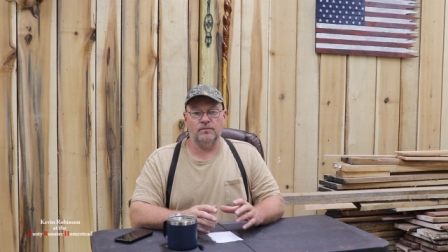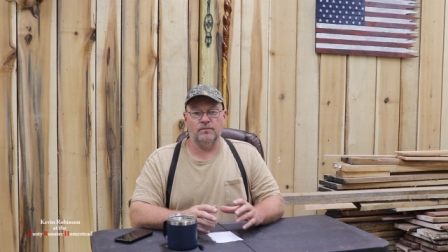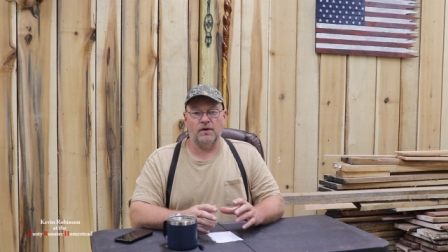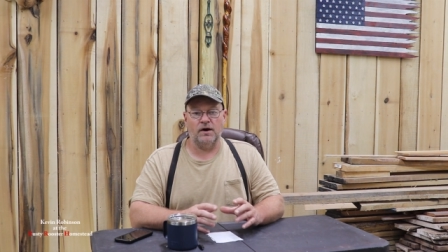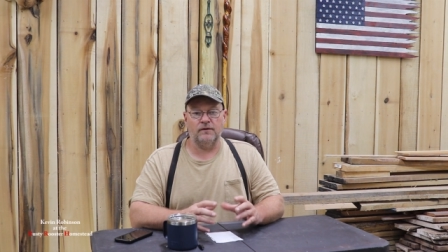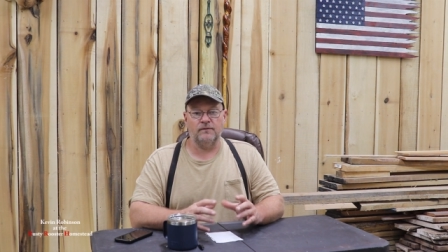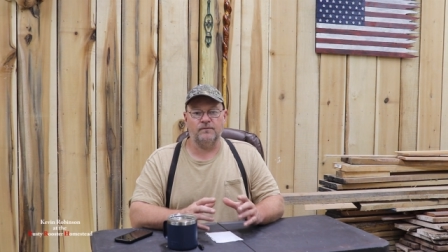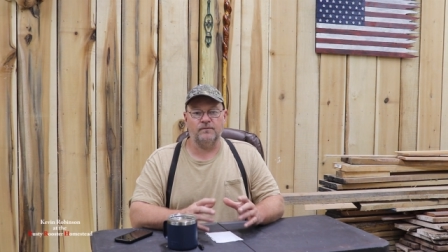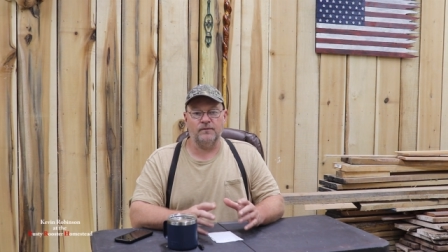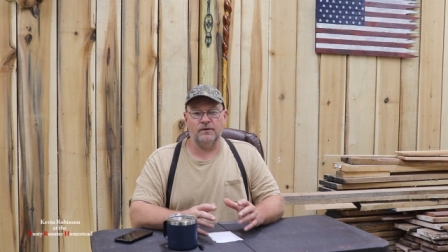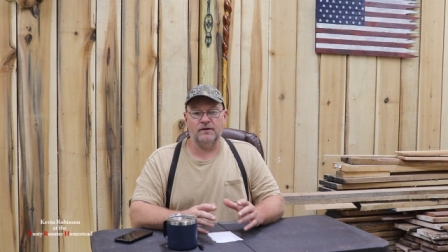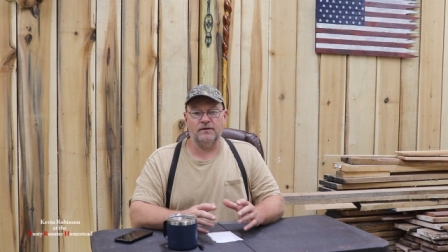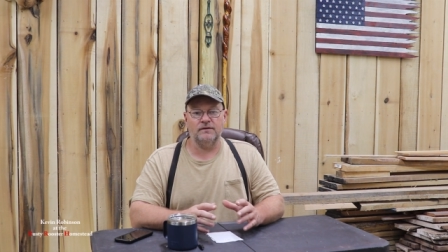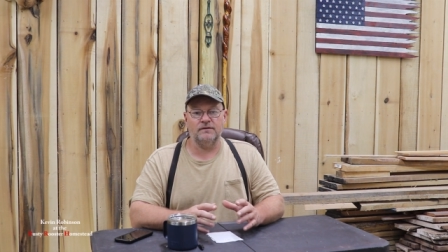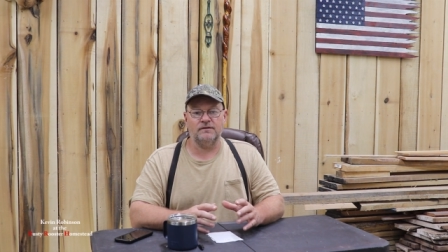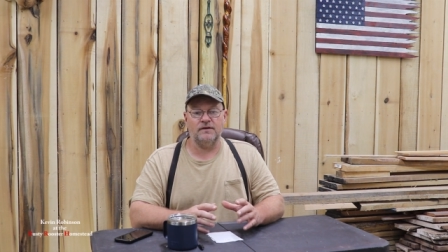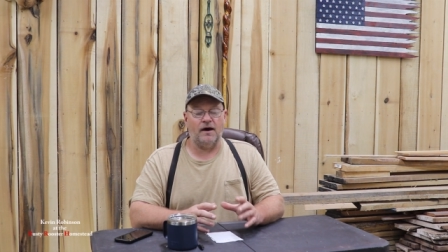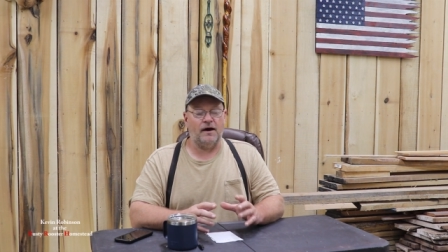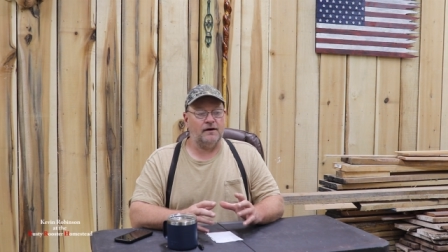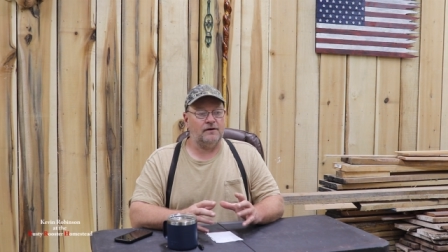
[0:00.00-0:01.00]
My
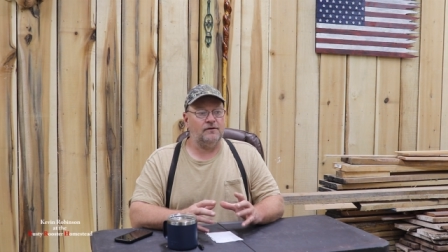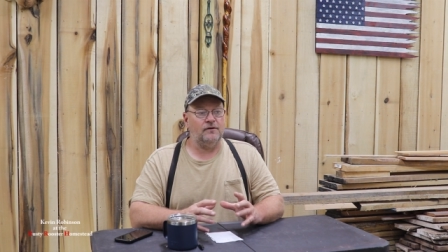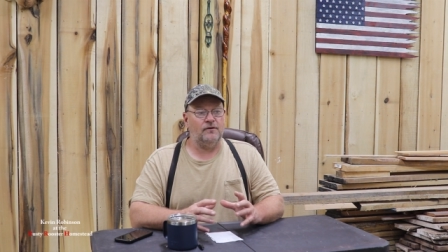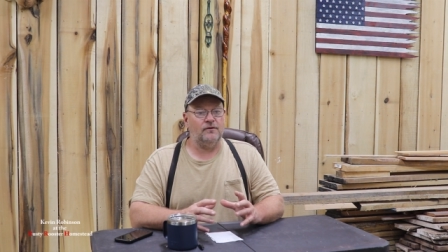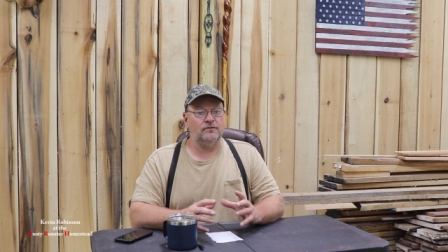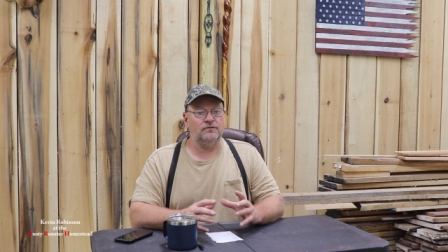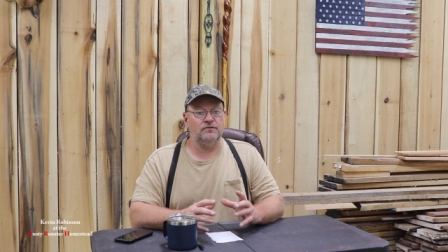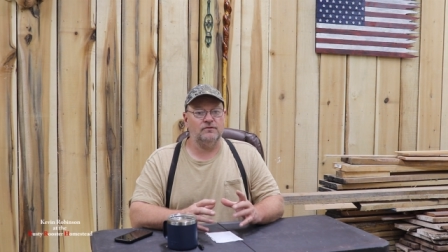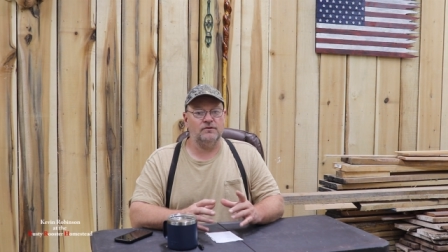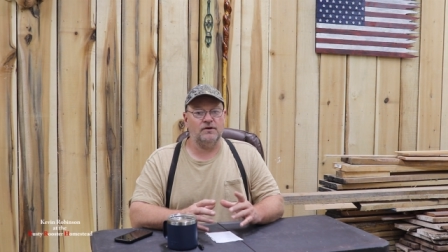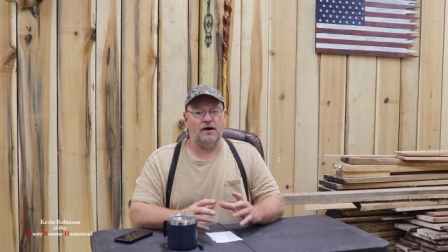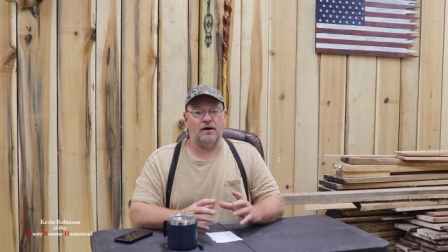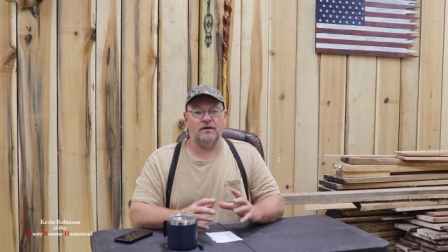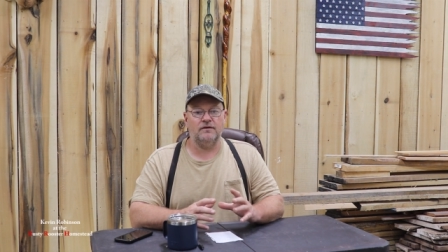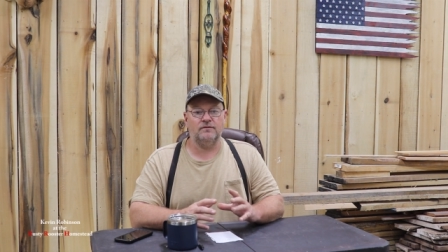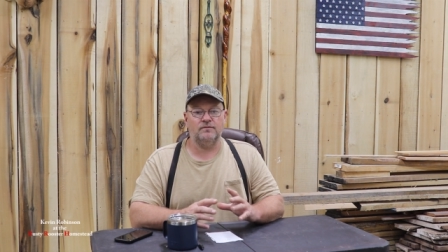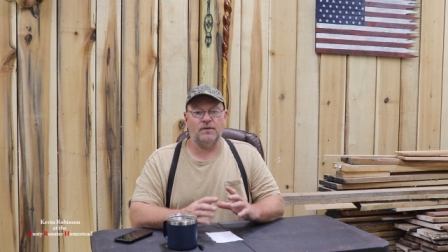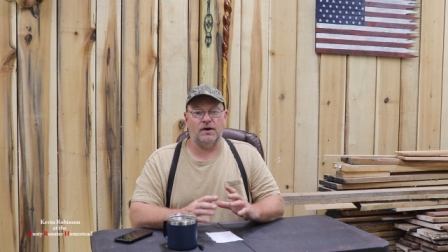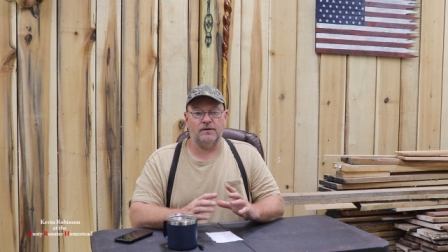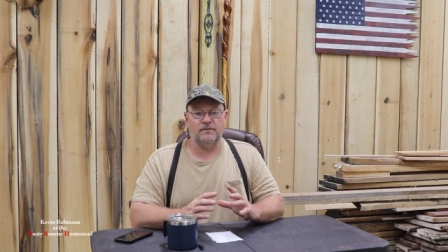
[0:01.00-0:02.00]
friends, I call you
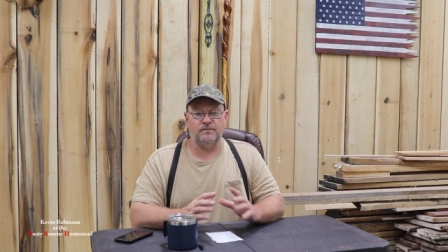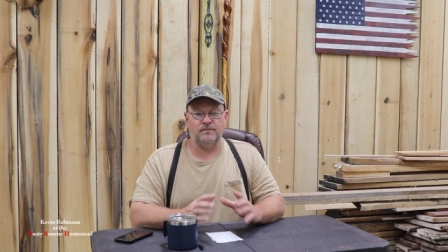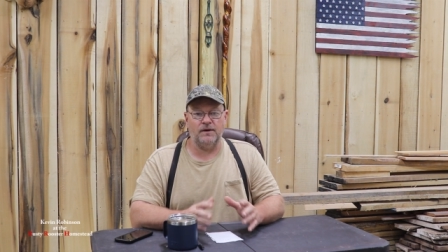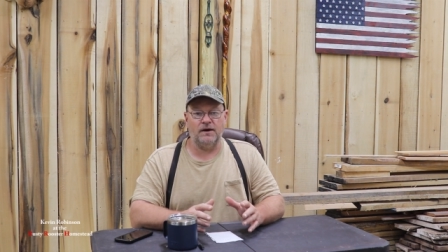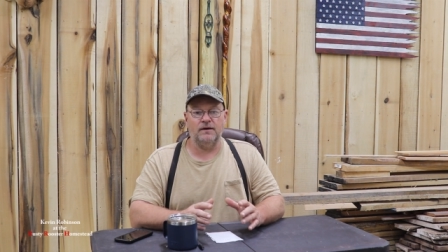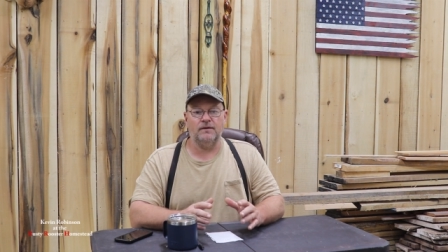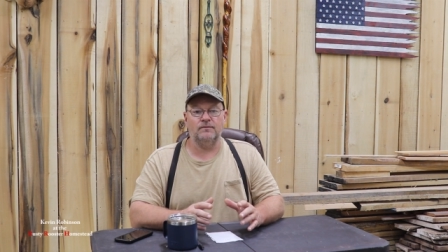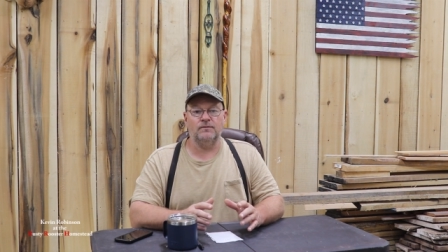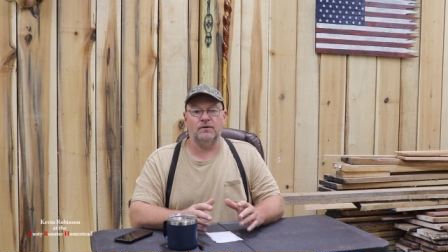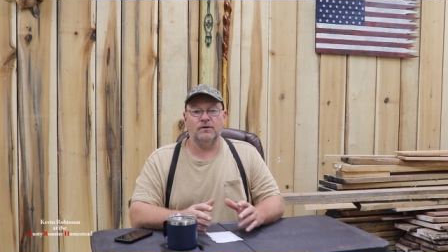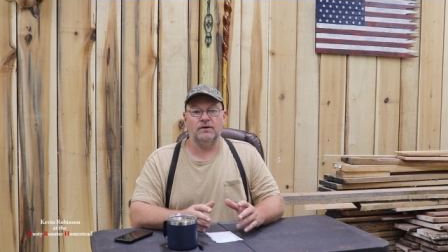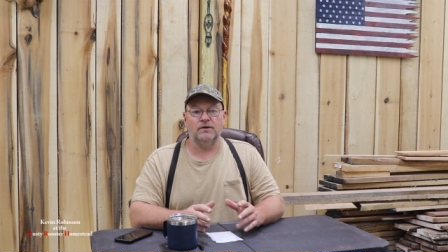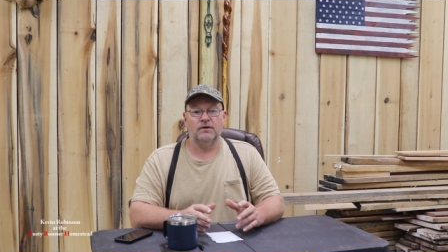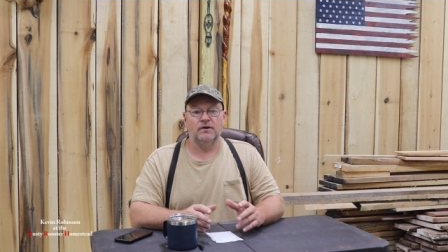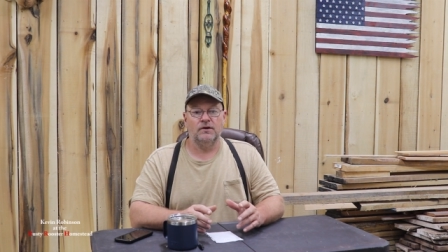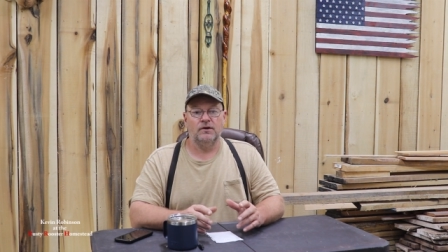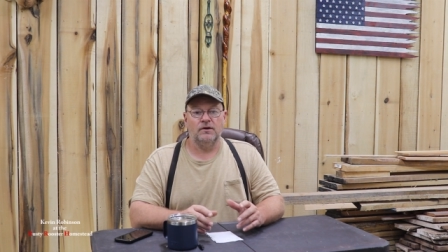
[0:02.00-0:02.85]
guys my family.